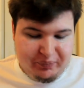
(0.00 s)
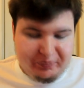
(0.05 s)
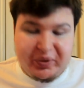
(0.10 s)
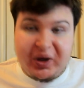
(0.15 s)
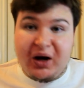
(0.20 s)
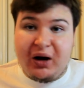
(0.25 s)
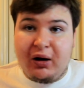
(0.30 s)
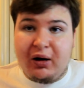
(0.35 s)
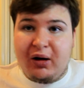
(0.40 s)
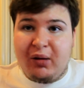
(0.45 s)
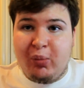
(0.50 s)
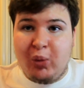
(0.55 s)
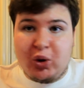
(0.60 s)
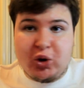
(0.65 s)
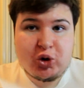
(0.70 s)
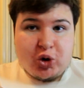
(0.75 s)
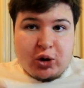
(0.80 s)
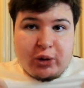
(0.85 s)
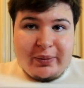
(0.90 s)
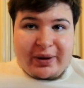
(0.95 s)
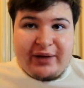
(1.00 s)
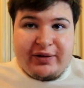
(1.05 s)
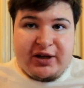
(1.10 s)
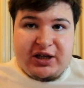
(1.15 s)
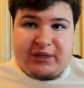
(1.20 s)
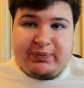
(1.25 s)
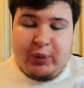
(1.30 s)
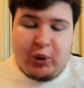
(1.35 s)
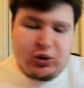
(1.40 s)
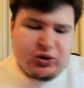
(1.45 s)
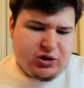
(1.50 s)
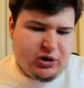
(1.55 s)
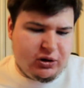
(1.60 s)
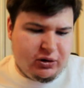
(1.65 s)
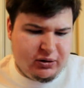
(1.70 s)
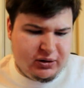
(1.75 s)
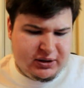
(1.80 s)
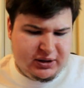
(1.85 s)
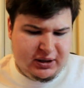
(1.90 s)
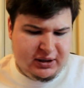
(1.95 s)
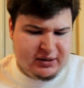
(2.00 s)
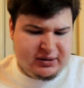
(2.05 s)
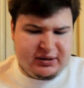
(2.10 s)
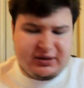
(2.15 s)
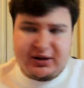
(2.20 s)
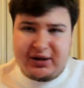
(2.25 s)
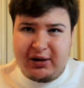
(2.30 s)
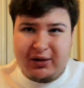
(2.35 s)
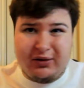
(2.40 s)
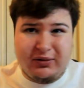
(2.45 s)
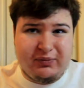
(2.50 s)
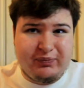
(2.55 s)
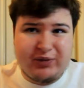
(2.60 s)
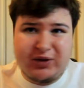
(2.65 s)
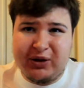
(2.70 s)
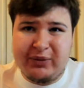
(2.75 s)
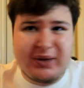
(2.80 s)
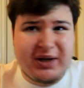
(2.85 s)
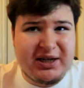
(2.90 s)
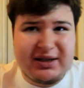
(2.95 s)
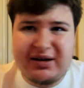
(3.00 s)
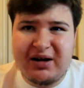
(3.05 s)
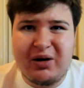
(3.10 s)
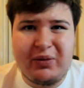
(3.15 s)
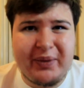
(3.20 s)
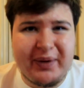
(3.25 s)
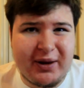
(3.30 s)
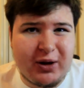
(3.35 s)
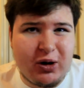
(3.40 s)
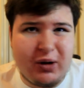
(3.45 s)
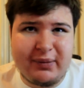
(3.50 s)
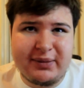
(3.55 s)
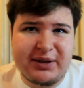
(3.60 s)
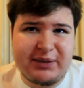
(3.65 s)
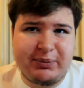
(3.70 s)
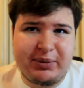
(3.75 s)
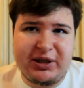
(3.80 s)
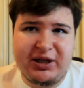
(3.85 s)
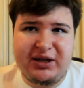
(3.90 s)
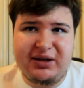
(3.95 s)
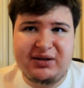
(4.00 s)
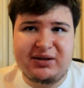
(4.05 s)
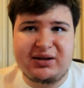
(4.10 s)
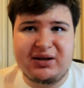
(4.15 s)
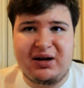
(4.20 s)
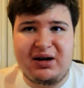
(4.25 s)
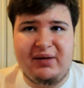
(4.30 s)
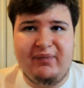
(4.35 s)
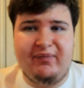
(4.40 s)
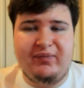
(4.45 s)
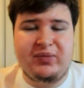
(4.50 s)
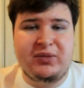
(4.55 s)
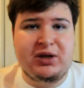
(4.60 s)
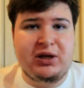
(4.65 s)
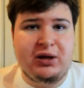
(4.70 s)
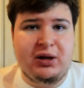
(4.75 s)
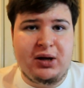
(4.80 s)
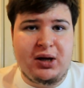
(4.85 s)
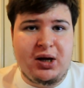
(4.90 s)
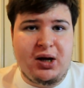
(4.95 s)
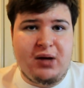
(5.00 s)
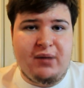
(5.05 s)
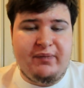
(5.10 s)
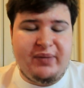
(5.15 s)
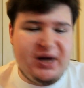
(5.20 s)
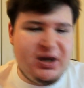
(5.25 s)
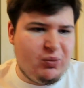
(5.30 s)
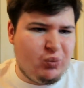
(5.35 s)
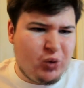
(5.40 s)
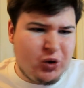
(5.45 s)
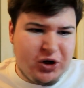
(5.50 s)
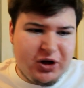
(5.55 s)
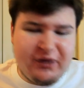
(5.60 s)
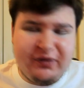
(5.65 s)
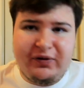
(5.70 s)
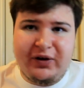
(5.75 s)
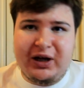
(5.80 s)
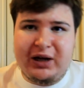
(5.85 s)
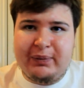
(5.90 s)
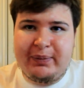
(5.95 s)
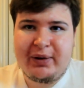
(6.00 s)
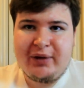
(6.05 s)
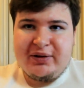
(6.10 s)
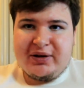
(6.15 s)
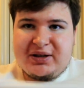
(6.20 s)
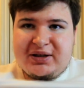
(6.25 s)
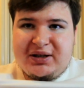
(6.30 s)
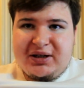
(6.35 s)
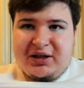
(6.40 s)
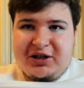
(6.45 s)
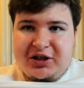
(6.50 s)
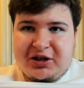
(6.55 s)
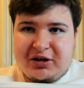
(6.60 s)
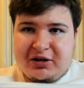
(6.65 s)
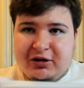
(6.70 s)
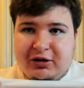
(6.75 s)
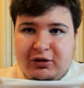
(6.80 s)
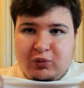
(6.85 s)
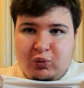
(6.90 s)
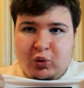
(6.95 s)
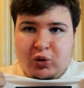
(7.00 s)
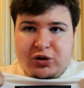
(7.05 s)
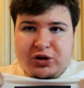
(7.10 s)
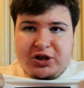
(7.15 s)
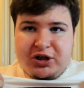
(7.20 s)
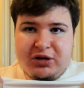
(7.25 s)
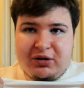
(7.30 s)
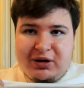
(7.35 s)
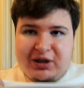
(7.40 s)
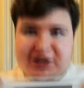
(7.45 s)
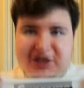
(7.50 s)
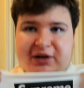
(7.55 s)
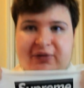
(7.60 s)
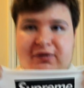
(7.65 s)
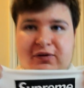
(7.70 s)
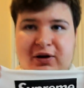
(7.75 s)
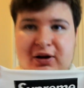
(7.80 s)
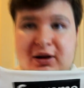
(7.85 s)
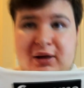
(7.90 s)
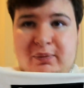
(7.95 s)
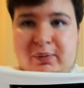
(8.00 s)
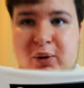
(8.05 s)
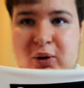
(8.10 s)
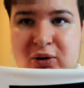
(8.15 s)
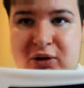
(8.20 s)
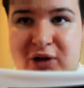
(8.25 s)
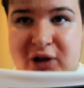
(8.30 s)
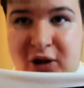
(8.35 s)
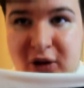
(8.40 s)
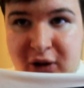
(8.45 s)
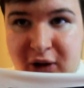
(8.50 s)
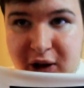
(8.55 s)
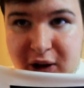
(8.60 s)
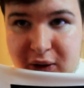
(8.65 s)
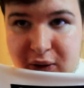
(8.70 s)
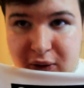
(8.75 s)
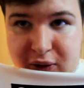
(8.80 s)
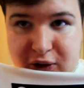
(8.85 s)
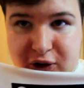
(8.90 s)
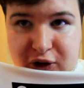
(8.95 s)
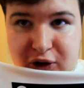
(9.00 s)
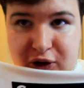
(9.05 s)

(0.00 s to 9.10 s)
But I'm not sure about these box logo tees, so somebody tell me in the comments, please. But yeah, what do you think about this t-shirt? What do you actually think? The box logo looks